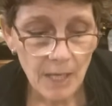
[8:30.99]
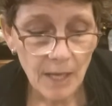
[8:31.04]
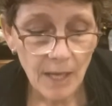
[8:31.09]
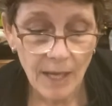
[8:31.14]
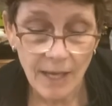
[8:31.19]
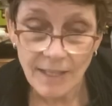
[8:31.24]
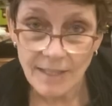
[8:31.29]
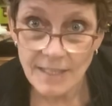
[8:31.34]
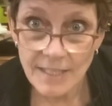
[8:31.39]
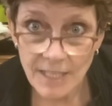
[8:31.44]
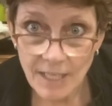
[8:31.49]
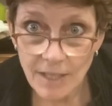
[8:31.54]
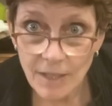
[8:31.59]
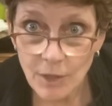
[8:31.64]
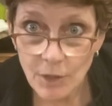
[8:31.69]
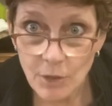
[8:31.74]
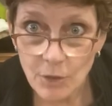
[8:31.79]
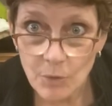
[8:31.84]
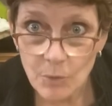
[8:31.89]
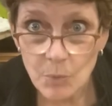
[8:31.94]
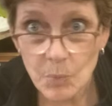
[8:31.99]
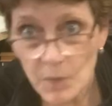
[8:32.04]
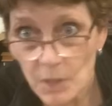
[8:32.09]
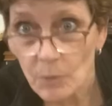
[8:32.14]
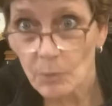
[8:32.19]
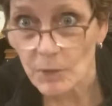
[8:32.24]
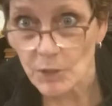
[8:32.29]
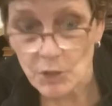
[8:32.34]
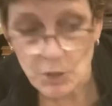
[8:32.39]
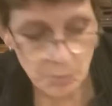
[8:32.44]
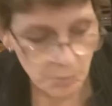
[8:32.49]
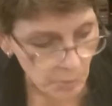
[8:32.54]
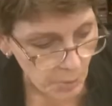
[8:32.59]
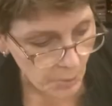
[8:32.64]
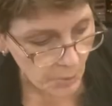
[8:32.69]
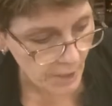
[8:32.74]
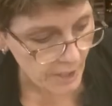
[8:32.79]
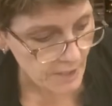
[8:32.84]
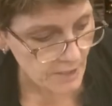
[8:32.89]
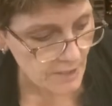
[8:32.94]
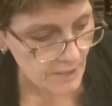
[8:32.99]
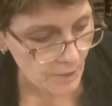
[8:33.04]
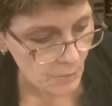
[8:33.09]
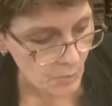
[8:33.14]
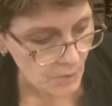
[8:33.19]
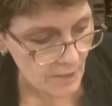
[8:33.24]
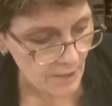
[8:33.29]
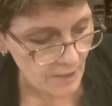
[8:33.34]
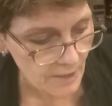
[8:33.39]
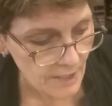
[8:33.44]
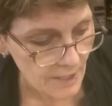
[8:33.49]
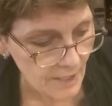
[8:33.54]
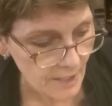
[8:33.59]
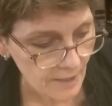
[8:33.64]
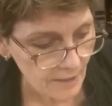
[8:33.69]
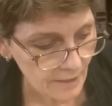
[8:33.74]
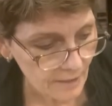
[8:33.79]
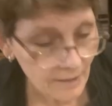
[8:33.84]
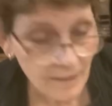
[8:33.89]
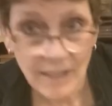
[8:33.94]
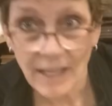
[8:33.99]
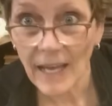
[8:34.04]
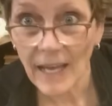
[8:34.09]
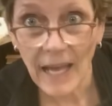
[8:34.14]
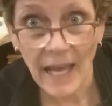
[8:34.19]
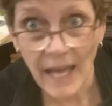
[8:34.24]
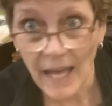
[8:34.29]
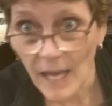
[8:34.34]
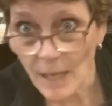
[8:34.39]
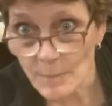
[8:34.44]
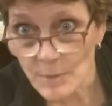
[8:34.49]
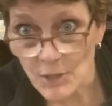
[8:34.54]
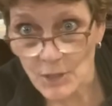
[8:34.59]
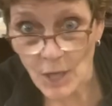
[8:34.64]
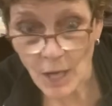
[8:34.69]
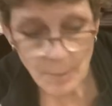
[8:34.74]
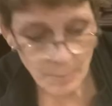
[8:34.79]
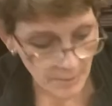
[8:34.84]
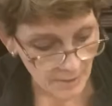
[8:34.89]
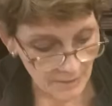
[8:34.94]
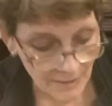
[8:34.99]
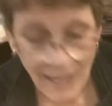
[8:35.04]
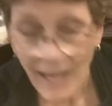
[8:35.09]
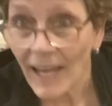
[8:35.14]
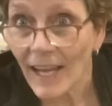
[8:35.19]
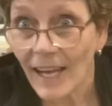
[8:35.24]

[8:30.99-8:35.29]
until we reach a point that we think, I'm stopping.